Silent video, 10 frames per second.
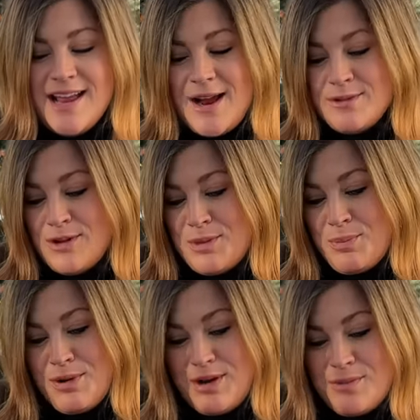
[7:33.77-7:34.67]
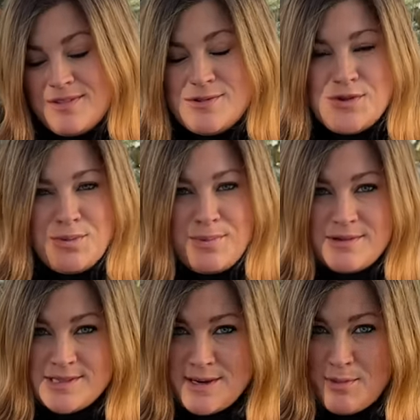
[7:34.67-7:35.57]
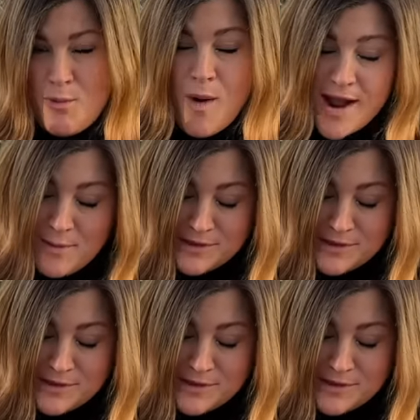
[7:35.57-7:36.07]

It would look pretty with the Superbells Double White,